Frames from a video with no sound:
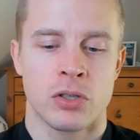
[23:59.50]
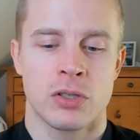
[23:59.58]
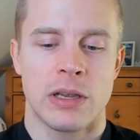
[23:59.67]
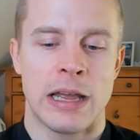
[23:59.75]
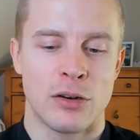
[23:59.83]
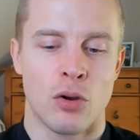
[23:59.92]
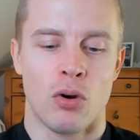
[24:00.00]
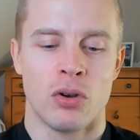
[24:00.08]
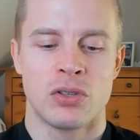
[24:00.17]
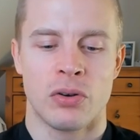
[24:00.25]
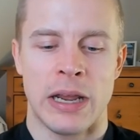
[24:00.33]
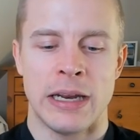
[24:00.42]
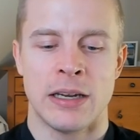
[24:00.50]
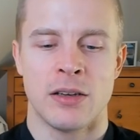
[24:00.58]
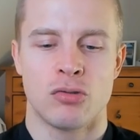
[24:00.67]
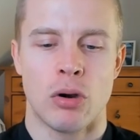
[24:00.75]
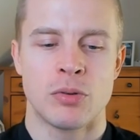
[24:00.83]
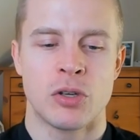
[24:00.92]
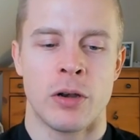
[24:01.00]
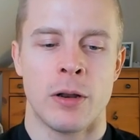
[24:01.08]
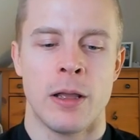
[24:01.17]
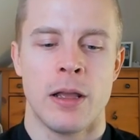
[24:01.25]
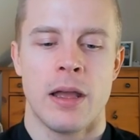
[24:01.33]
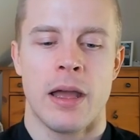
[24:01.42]
and cause circadian disruption.
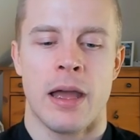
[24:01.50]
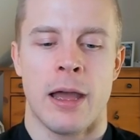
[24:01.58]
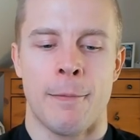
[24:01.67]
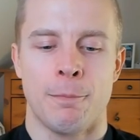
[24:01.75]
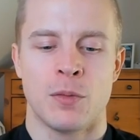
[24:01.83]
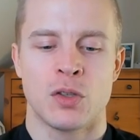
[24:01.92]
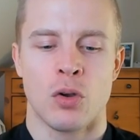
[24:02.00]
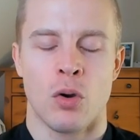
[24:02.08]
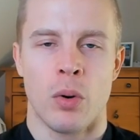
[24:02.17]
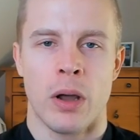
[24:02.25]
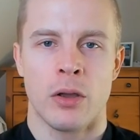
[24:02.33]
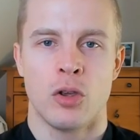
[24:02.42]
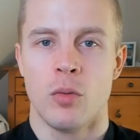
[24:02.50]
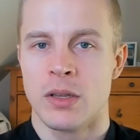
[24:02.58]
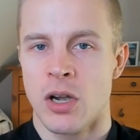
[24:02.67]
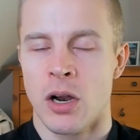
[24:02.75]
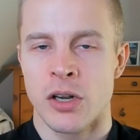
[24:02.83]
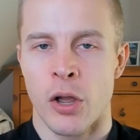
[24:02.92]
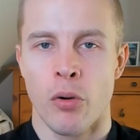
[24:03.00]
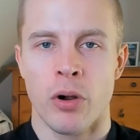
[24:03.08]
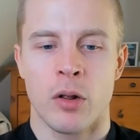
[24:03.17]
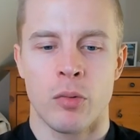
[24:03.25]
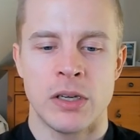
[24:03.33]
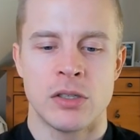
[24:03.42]
Um, so uh, humans are diurnal
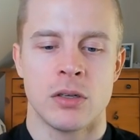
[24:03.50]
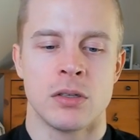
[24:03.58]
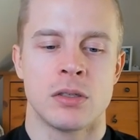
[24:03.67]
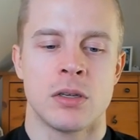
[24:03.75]
creatures.